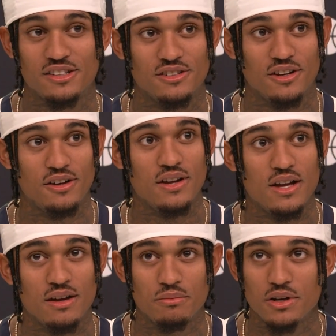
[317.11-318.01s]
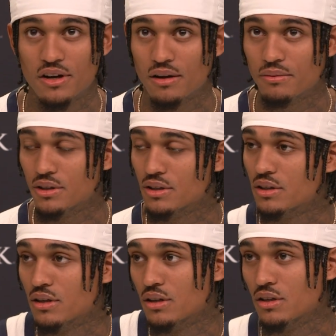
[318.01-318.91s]
So being able to,
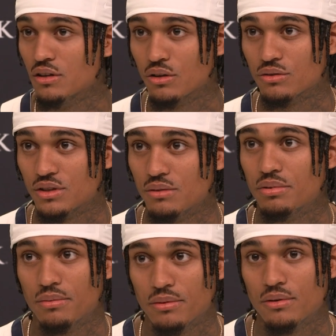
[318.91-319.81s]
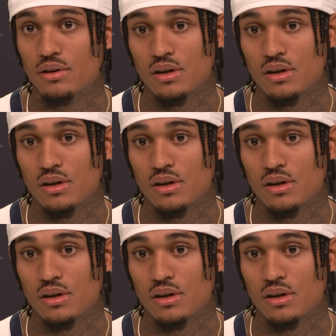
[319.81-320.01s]
you know, see people,